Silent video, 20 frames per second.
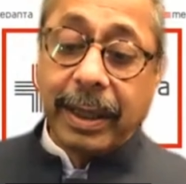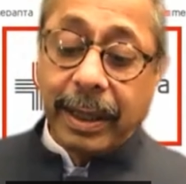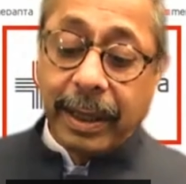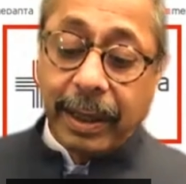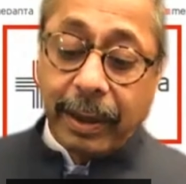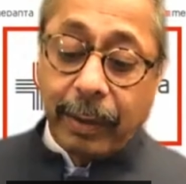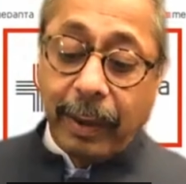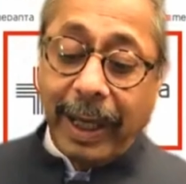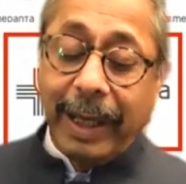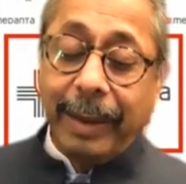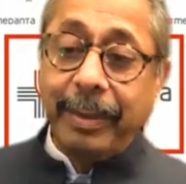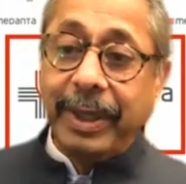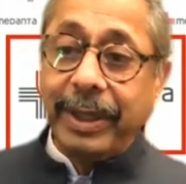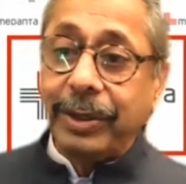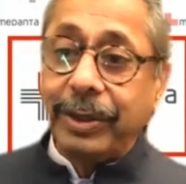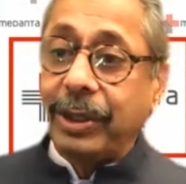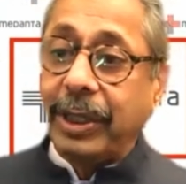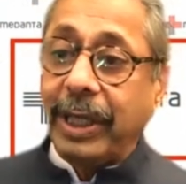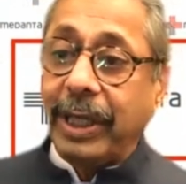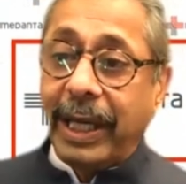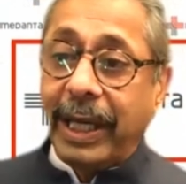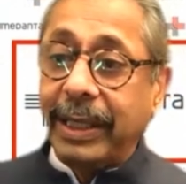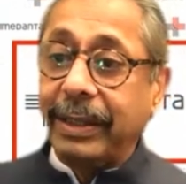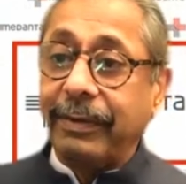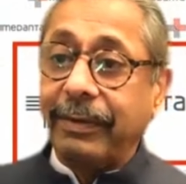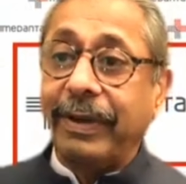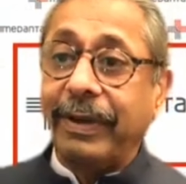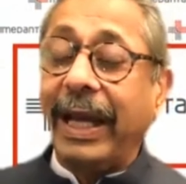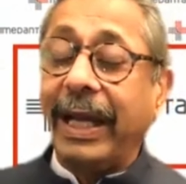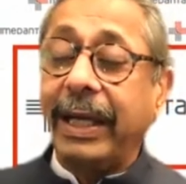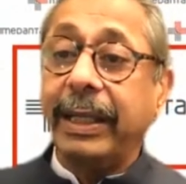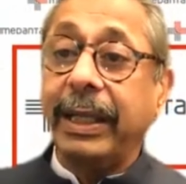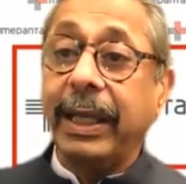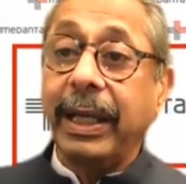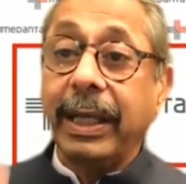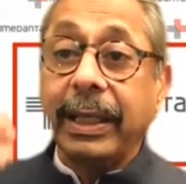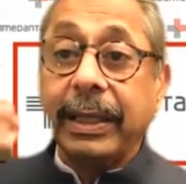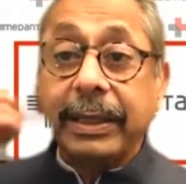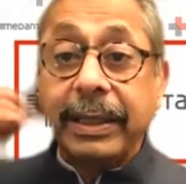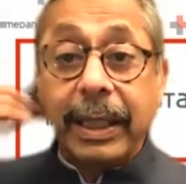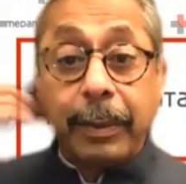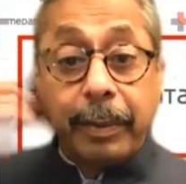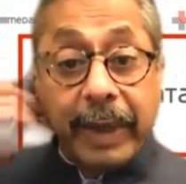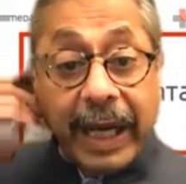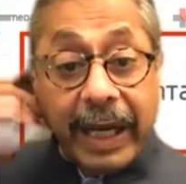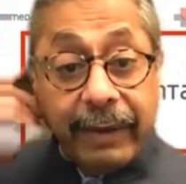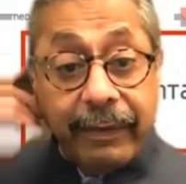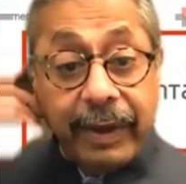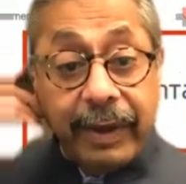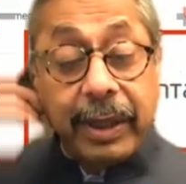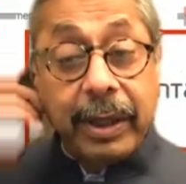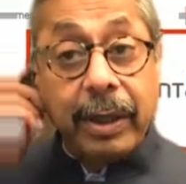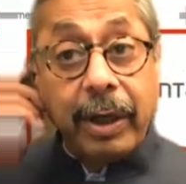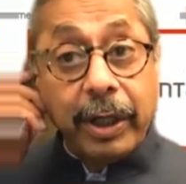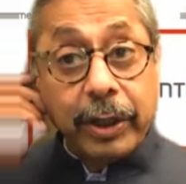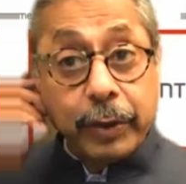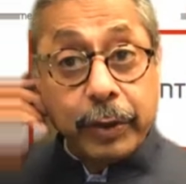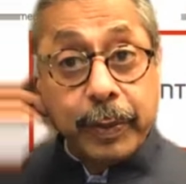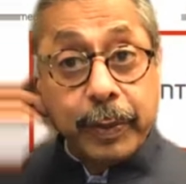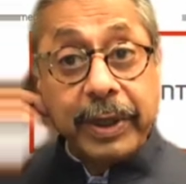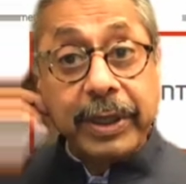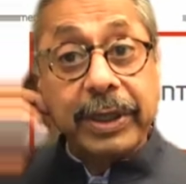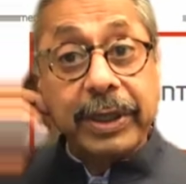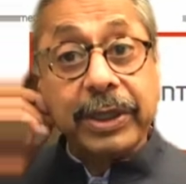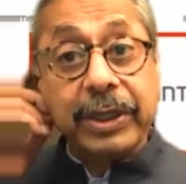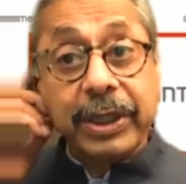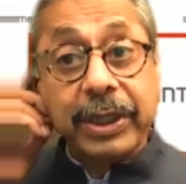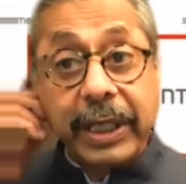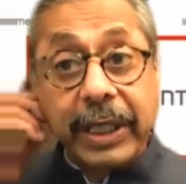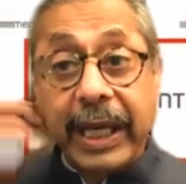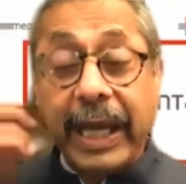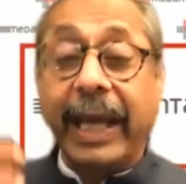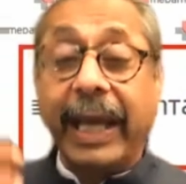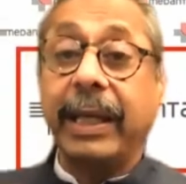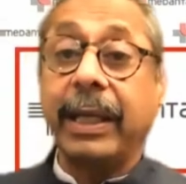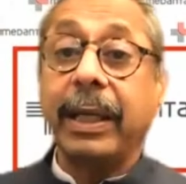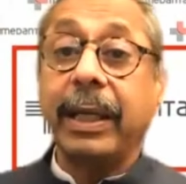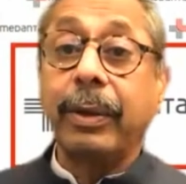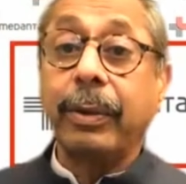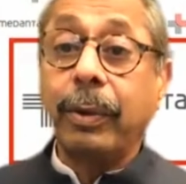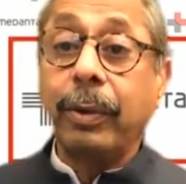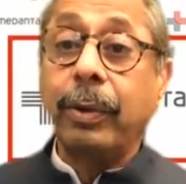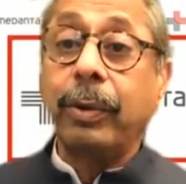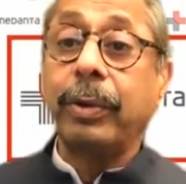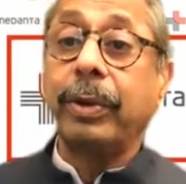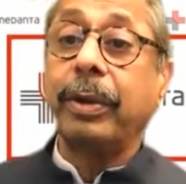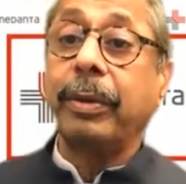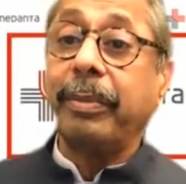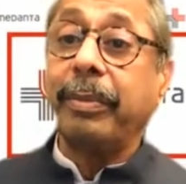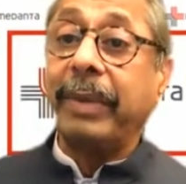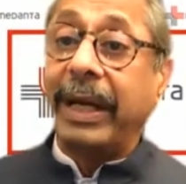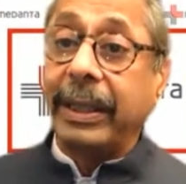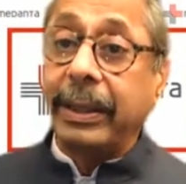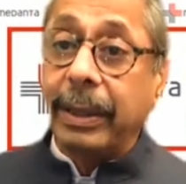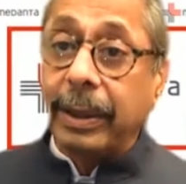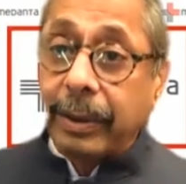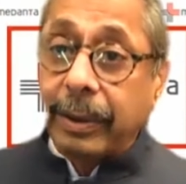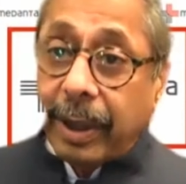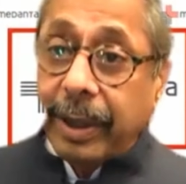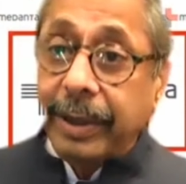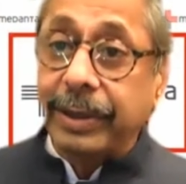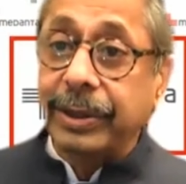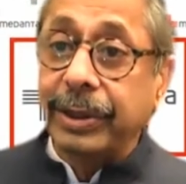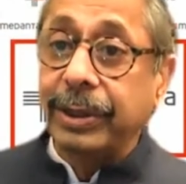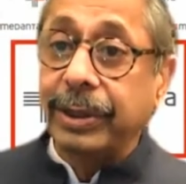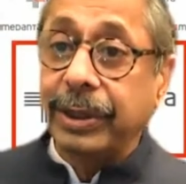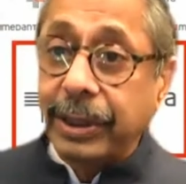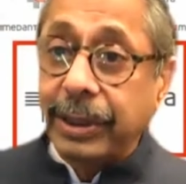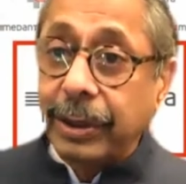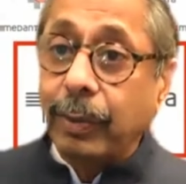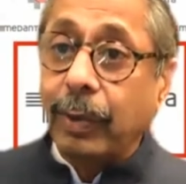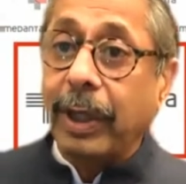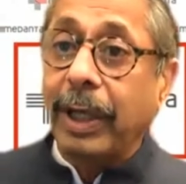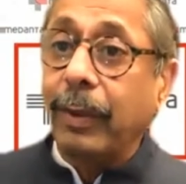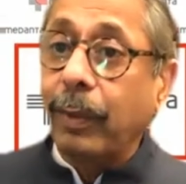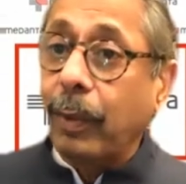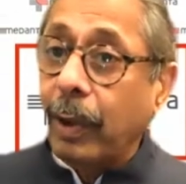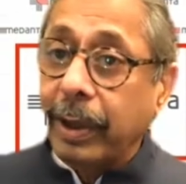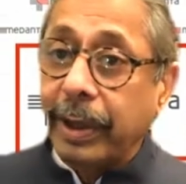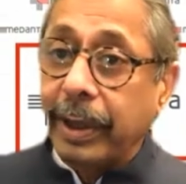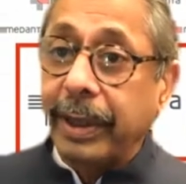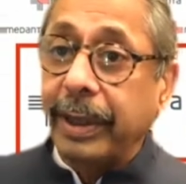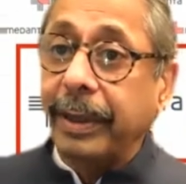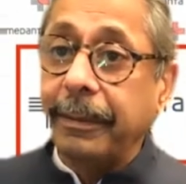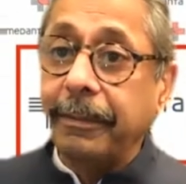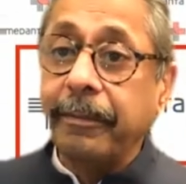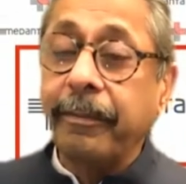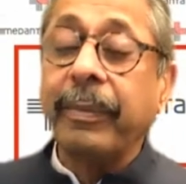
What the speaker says: requirements, and the fact that private hospitals can own medical colleges. This is what I wanted.